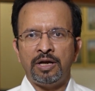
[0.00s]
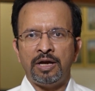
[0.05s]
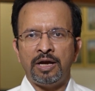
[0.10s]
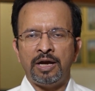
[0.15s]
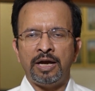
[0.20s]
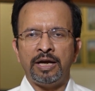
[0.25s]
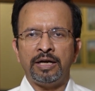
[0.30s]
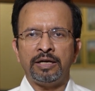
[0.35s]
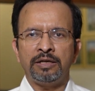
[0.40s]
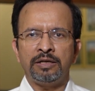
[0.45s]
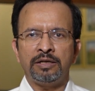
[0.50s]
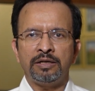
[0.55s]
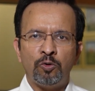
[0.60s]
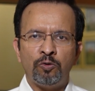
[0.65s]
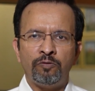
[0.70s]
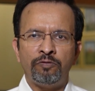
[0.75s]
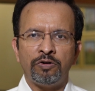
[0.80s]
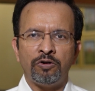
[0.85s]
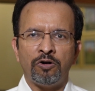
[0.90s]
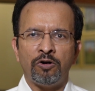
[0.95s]
and
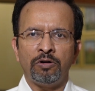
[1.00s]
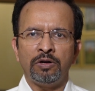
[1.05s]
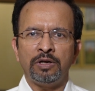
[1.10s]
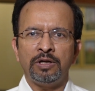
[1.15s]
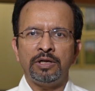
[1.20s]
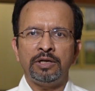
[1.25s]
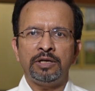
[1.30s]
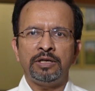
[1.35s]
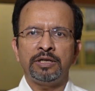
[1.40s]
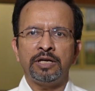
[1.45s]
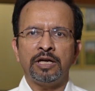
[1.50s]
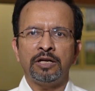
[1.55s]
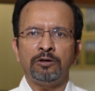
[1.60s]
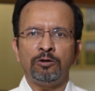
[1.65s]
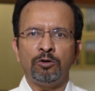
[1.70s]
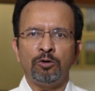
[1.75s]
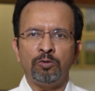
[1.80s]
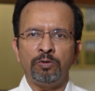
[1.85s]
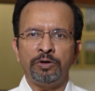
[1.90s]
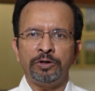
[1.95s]
overall it can
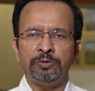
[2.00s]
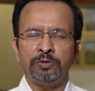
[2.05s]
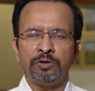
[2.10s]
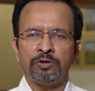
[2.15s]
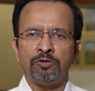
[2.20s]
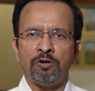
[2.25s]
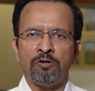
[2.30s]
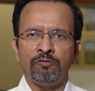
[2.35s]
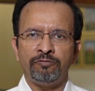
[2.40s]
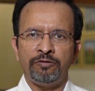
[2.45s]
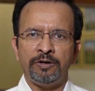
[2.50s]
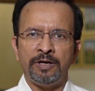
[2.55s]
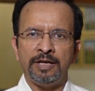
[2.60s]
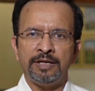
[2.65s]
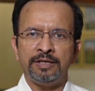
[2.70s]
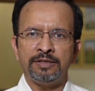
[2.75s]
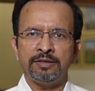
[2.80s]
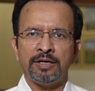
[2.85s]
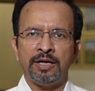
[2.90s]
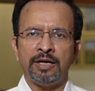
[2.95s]
lower your
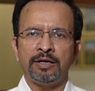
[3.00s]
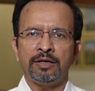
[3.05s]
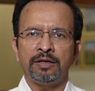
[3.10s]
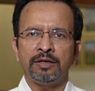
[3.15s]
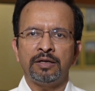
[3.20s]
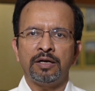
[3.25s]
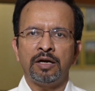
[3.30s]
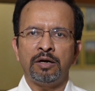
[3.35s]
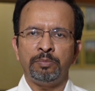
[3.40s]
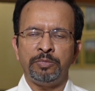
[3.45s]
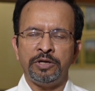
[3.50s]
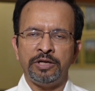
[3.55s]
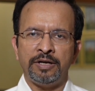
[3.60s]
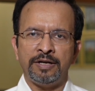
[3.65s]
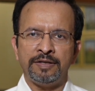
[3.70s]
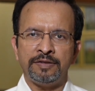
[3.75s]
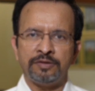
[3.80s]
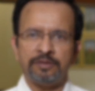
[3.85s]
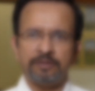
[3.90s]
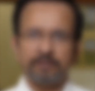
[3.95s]
confidence and
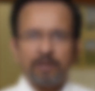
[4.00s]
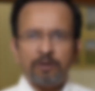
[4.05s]
appearance.